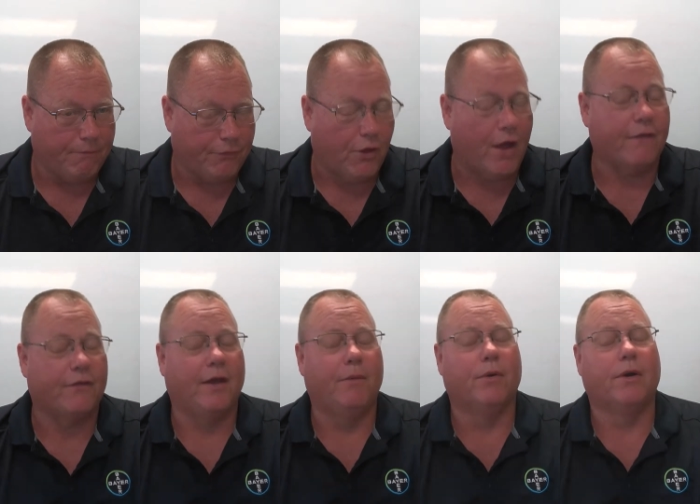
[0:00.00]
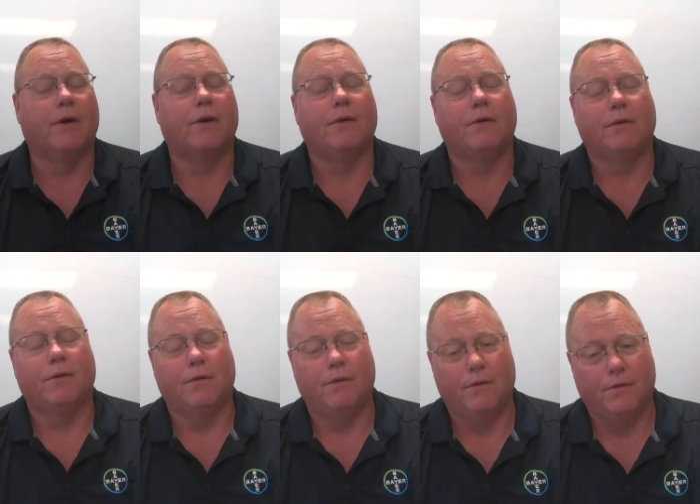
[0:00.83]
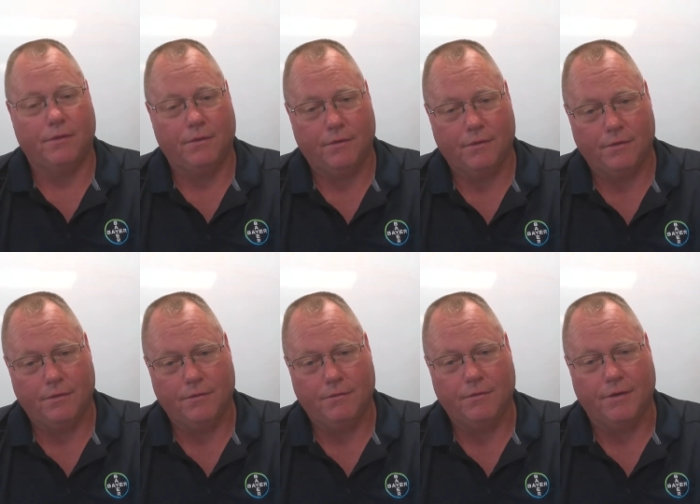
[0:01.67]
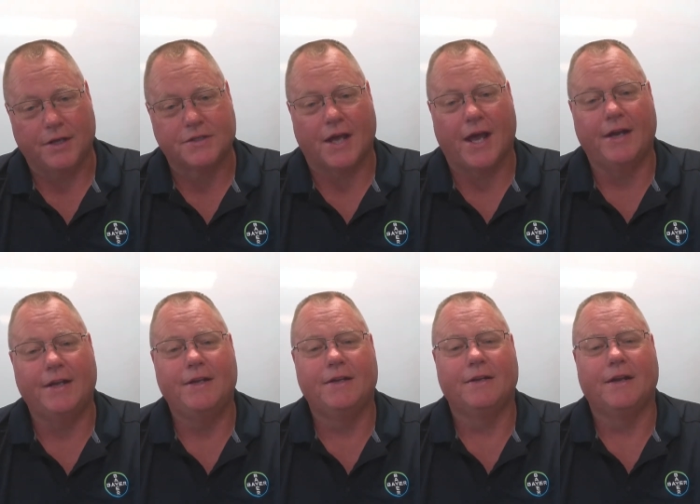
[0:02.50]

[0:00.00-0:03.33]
thought they were excited,